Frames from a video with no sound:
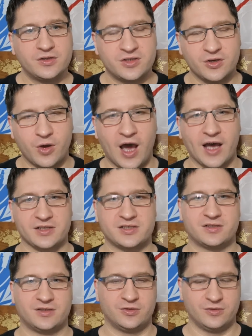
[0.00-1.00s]
to
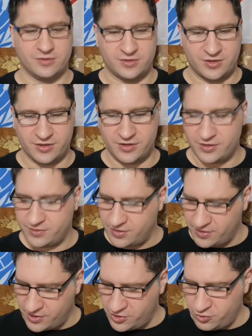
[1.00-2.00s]
us to to
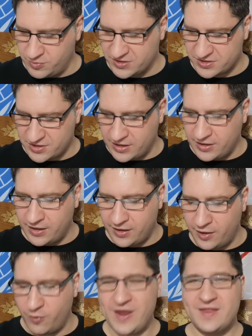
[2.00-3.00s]
to the humans in, in,
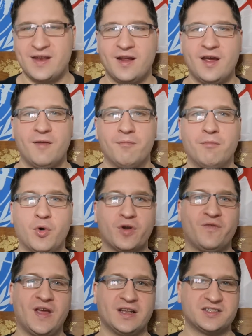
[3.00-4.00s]
in a way that
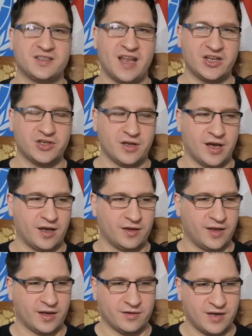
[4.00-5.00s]
motivates na-
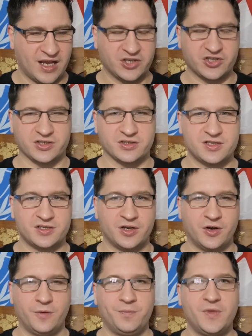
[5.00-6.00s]
uh, like nations
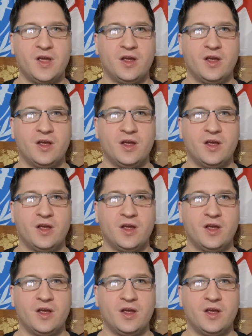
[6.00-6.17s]
you know